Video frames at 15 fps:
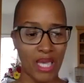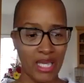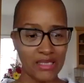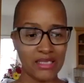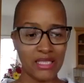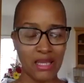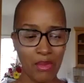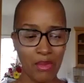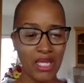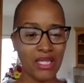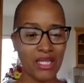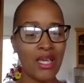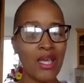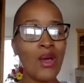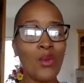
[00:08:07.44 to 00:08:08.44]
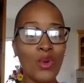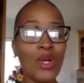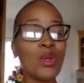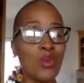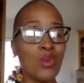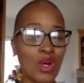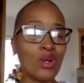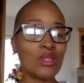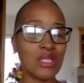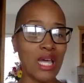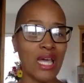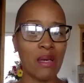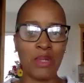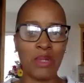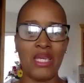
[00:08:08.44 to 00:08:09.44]
pandemic, we will not.
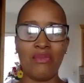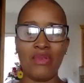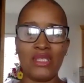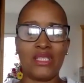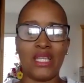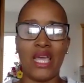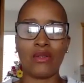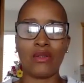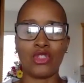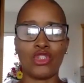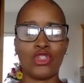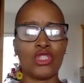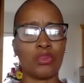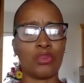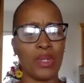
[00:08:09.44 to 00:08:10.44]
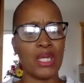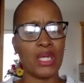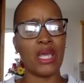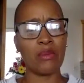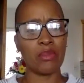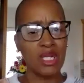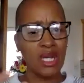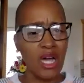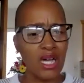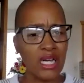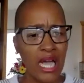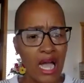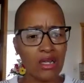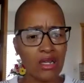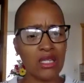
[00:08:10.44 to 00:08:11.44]
I mean, even down to just being able to hug
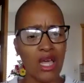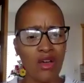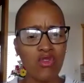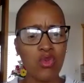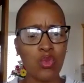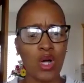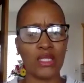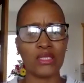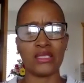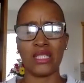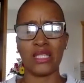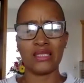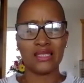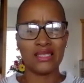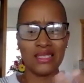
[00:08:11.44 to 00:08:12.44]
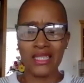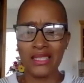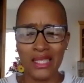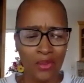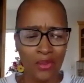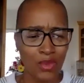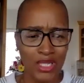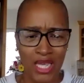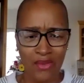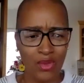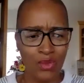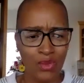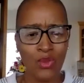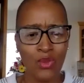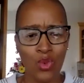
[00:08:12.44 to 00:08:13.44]
our loved ones and see them whenever
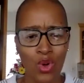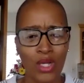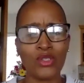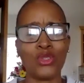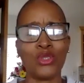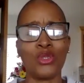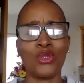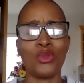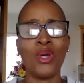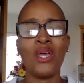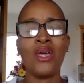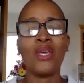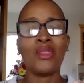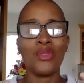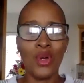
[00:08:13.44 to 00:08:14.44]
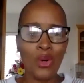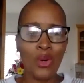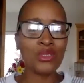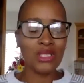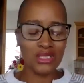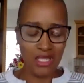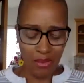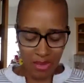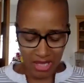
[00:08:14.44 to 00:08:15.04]
we want to. Those are some of the